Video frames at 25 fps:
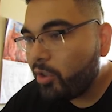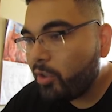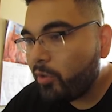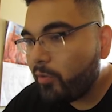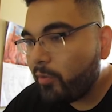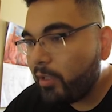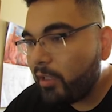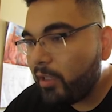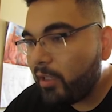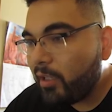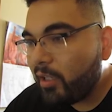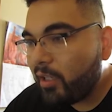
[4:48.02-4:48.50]
know
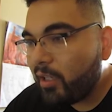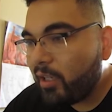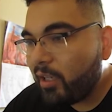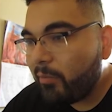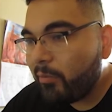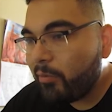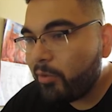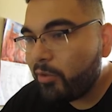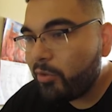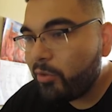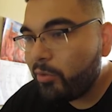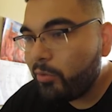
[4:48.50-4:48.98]
what? I'm
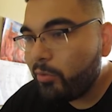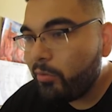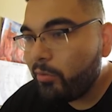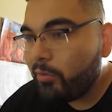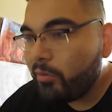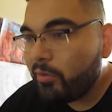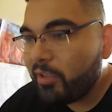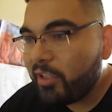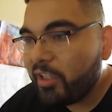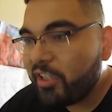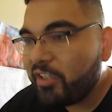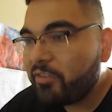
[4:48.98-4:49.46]
gonna do
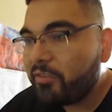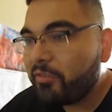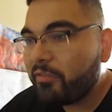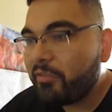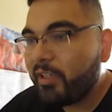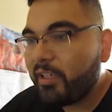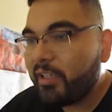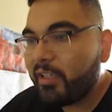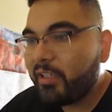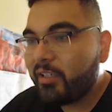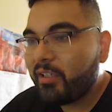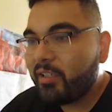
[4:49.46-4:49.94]
this one
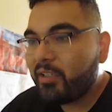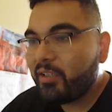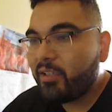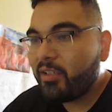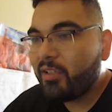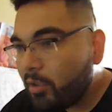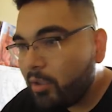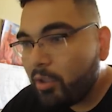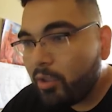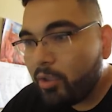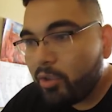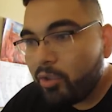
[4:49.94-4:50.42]
right here.
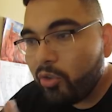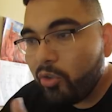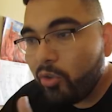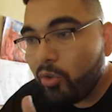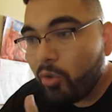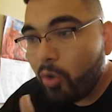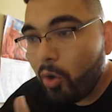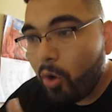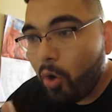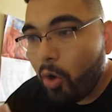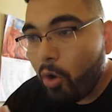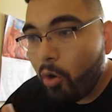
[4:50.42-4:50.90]

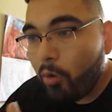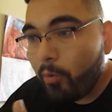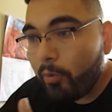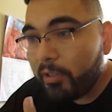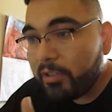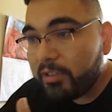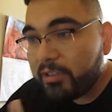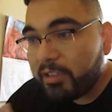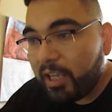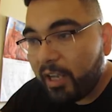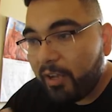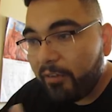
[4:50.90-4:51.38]
You
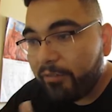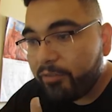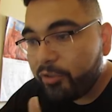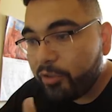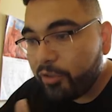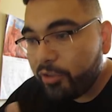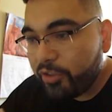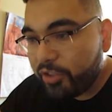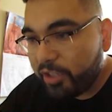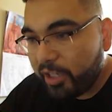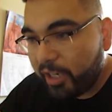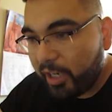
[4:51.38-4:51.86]
always have to
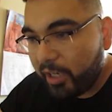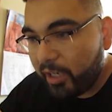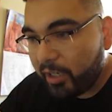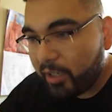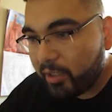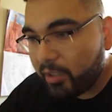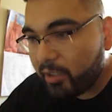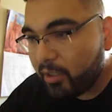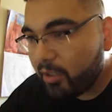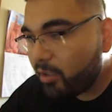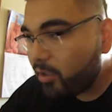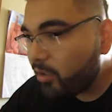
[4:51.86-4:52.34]

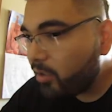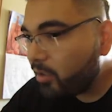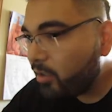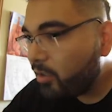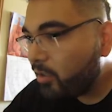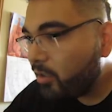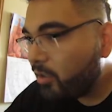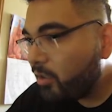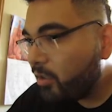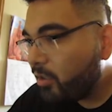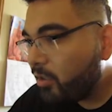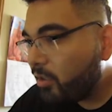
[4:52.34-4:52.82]
check
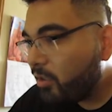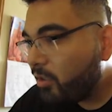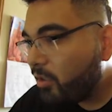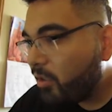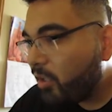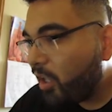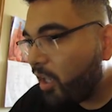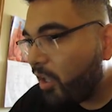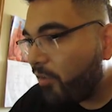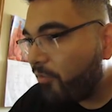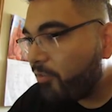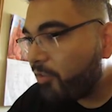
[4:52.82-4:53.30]

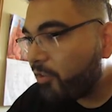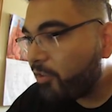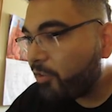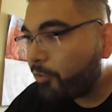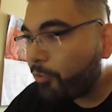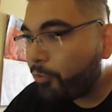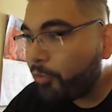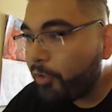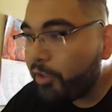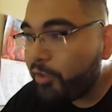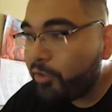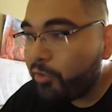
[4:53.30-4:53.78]
if it's
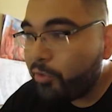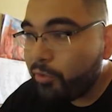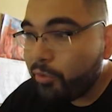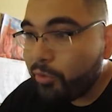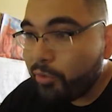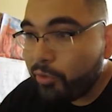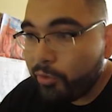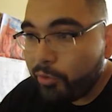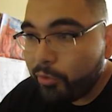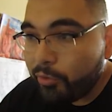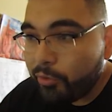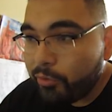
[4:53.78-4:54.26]
free to
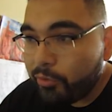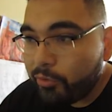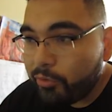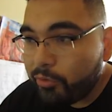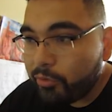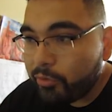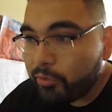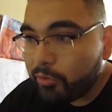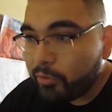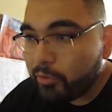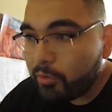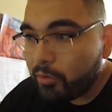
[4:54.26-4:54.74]

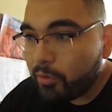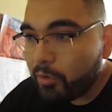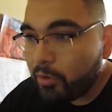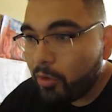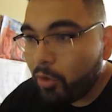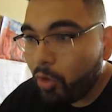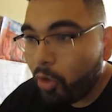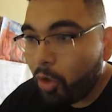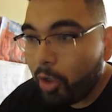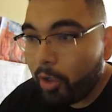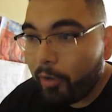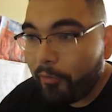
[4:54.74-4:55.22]
use
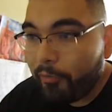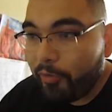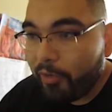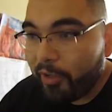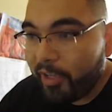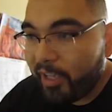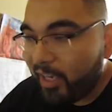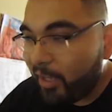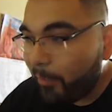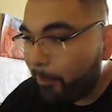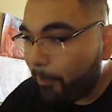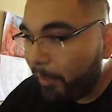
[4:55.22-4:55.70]
or if you
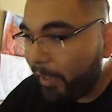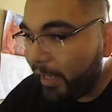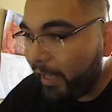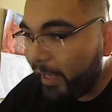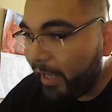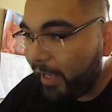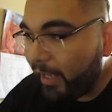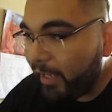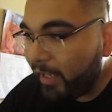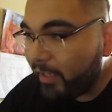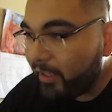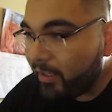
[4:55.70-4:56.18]
gotta
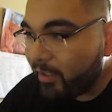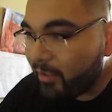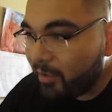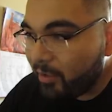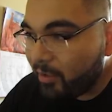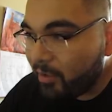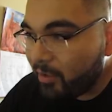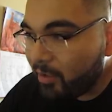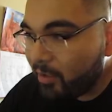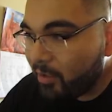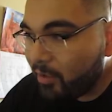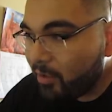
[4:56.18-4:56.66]
pay
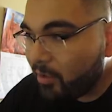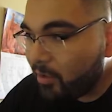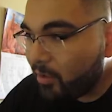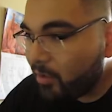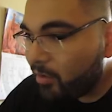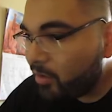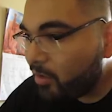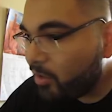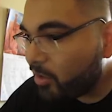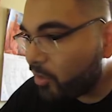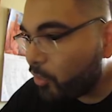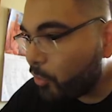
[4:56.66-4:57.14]

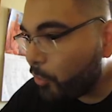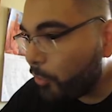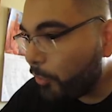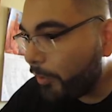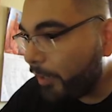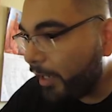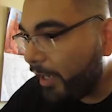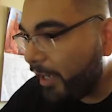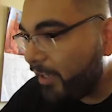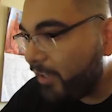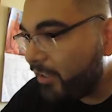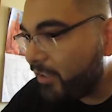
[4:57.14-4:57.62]
the
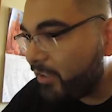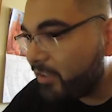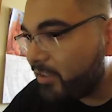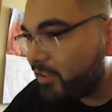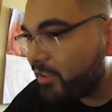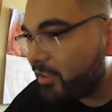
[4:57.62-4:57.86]
creator